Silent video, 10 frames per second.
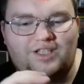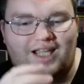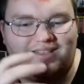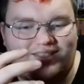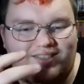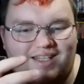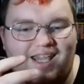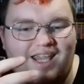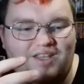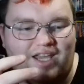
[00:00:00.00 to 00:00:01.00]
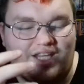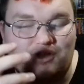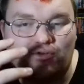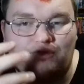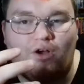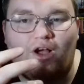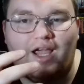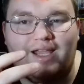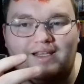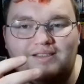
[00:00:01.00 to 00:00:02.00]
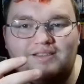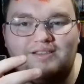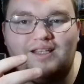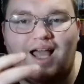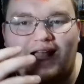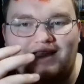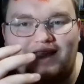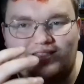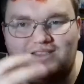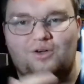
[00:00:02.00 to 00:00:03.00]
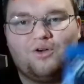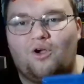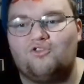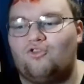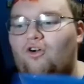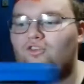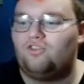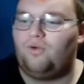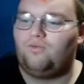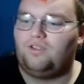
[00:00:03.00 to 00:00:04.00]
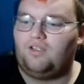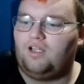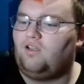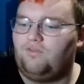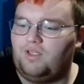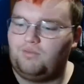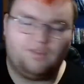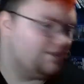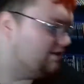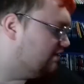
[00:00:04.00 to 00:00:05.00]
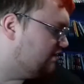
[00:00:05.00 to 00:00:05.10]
get to see that he tries and it still goes wrong, so I love that movie.